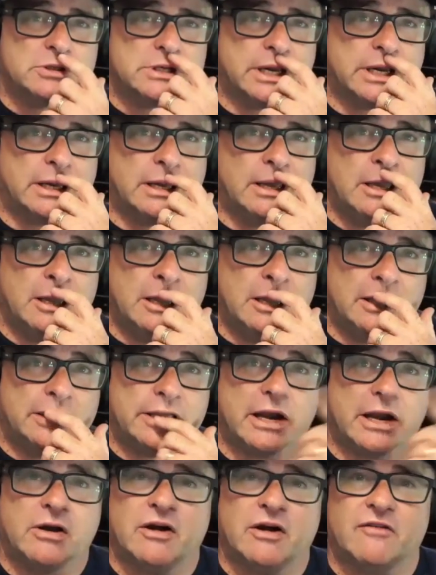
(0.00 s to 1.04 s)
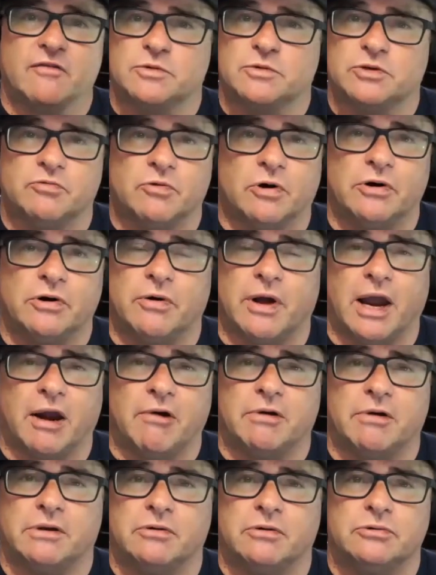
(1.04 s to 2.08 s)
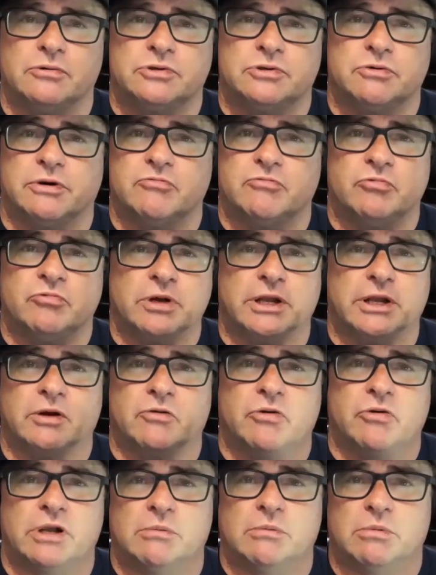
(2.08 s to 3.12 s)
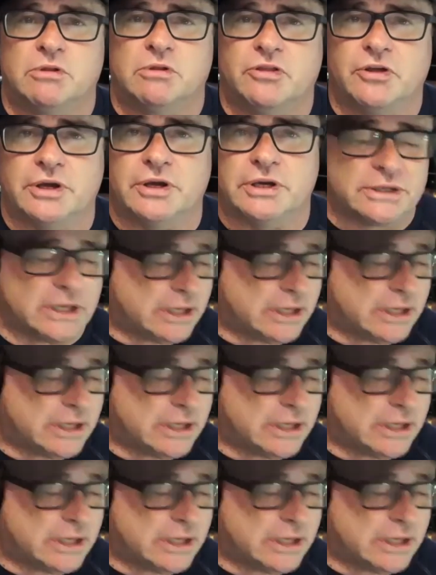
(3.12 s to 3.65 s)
The young guy from Toronto, Aaron, who's doing really incredible things.